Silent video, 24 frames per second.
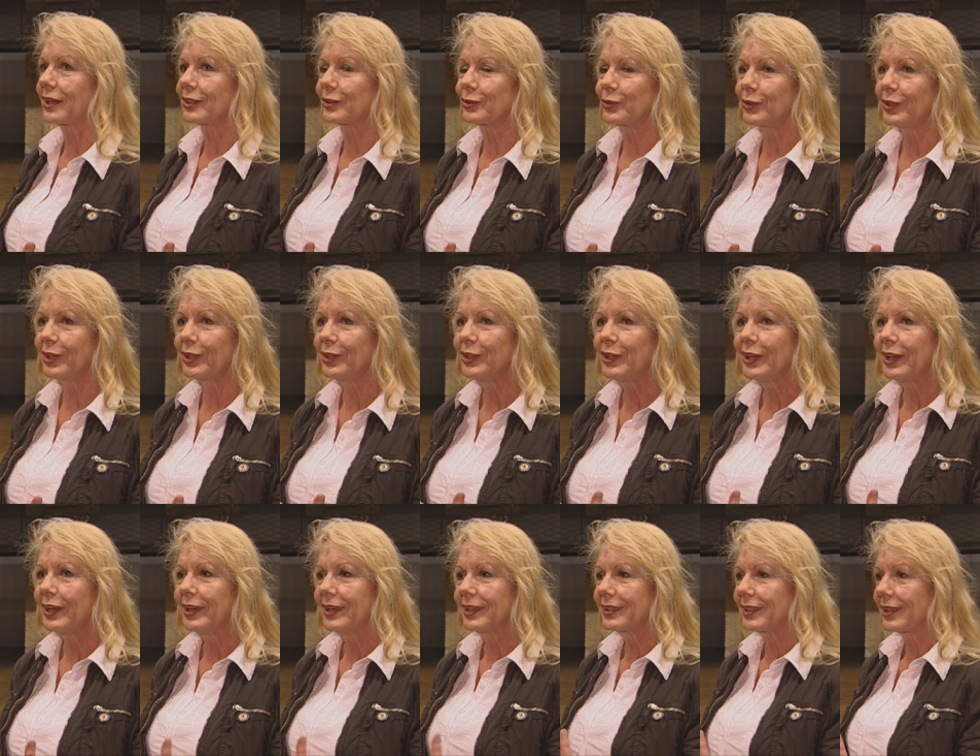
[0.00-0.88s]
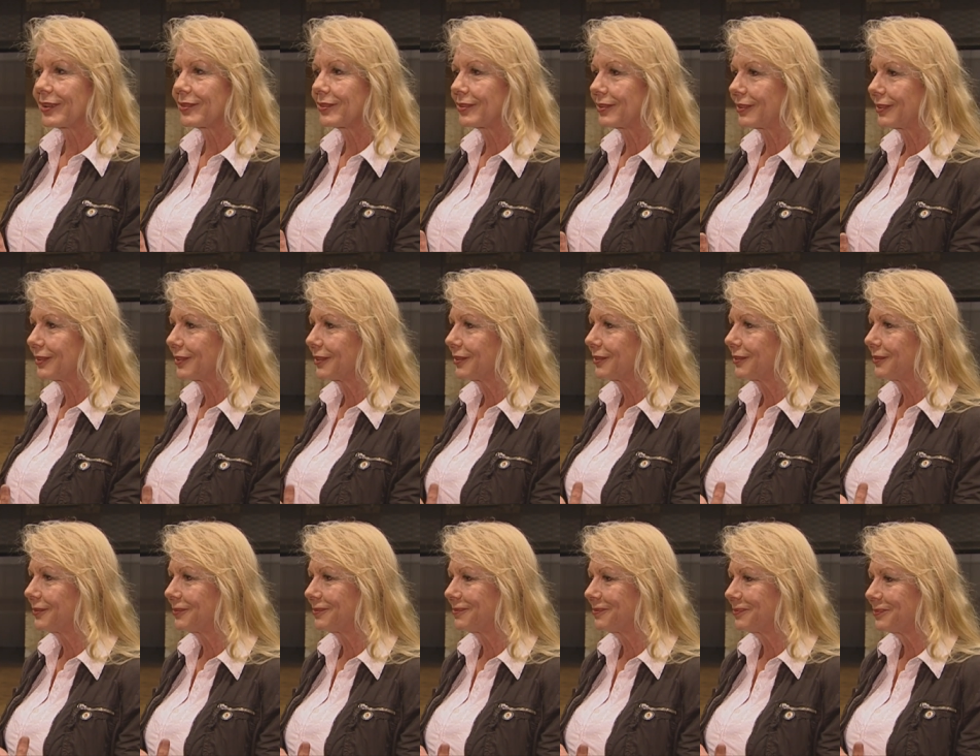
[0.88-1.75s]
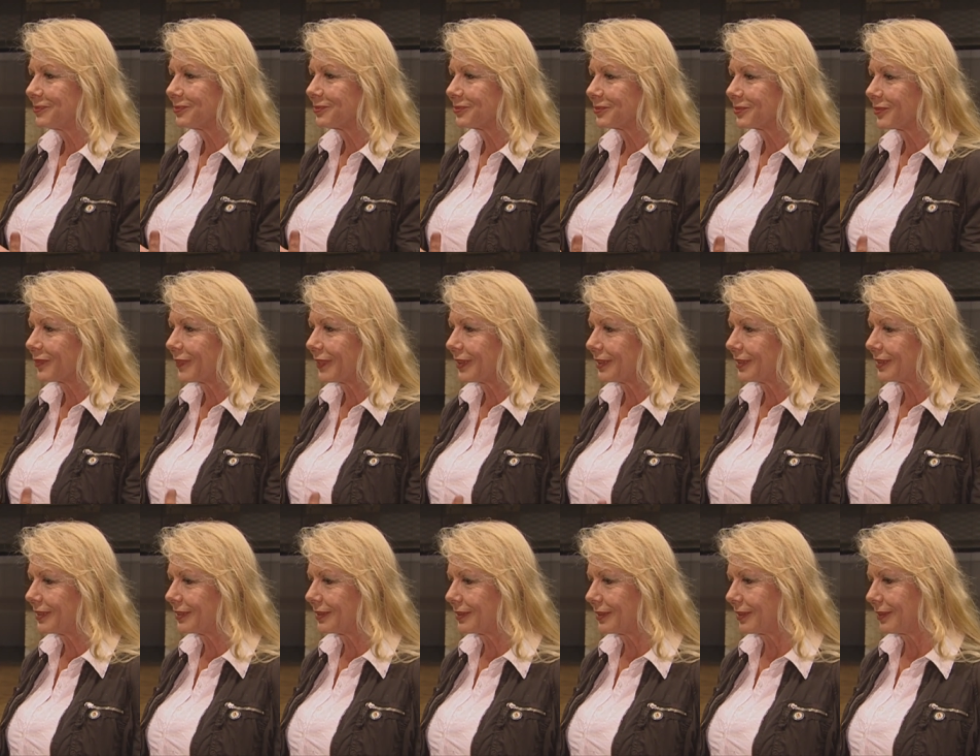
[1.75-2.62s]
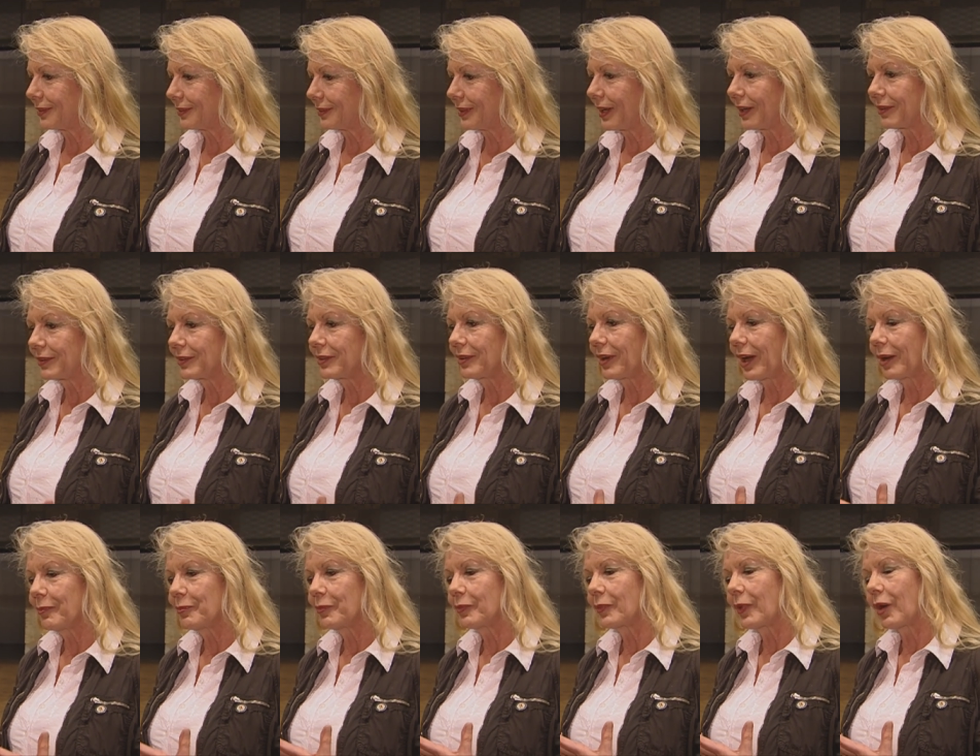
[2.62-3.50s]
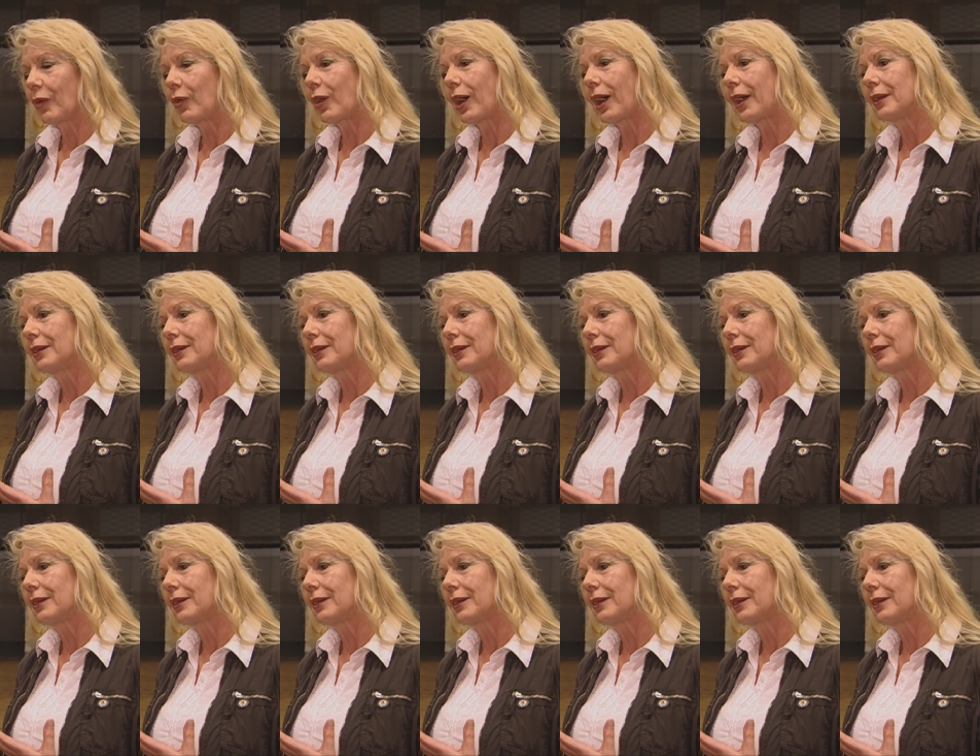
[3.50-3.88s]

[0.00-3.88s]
and dedication on the tractor, and that shows.